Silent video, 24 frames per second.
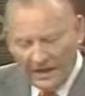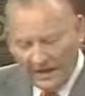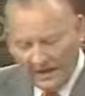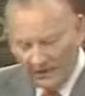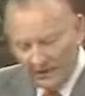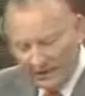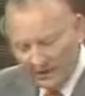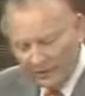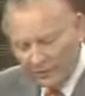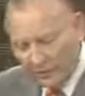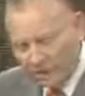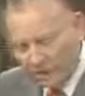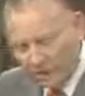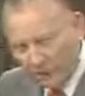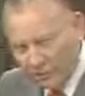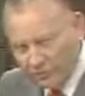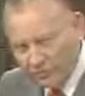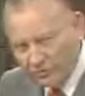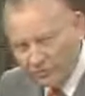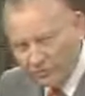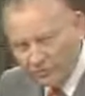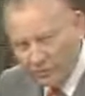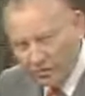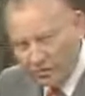And that's what I
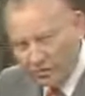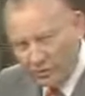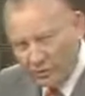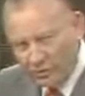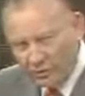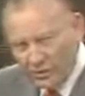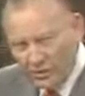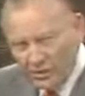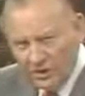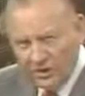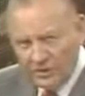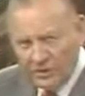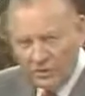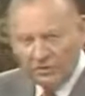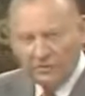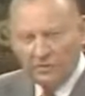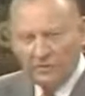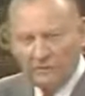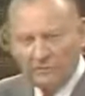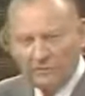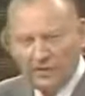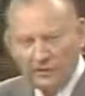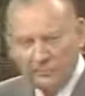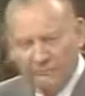want you to know. You
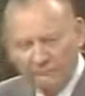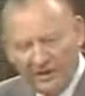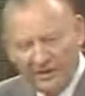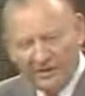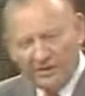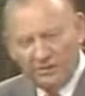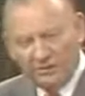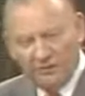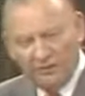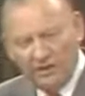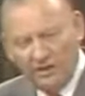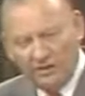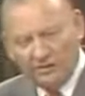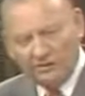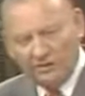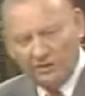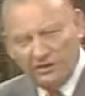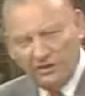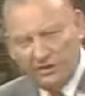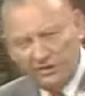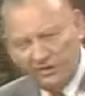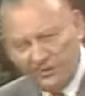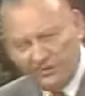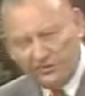can bring pagan
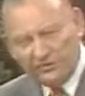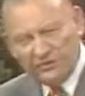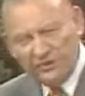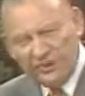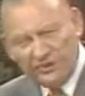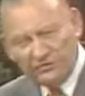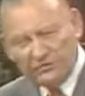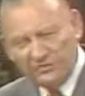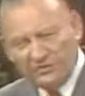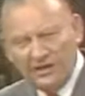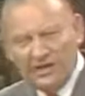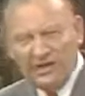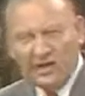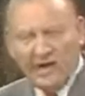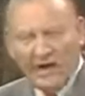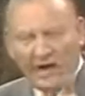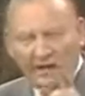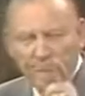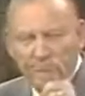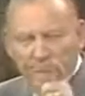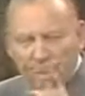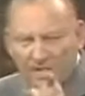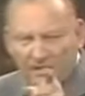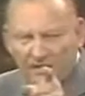religion into this country
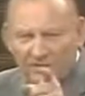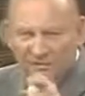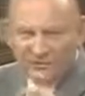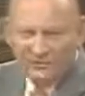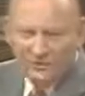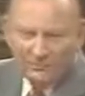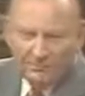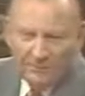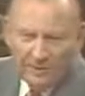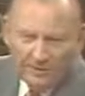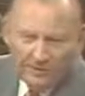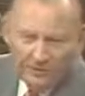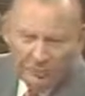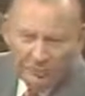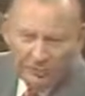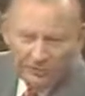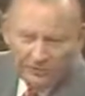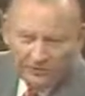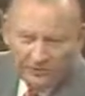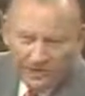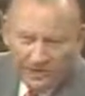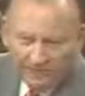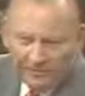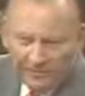and millions of people will
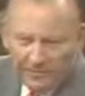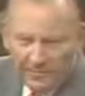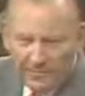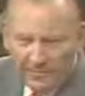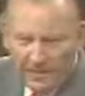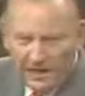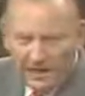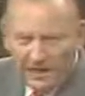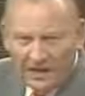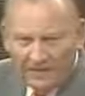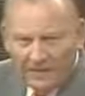accept it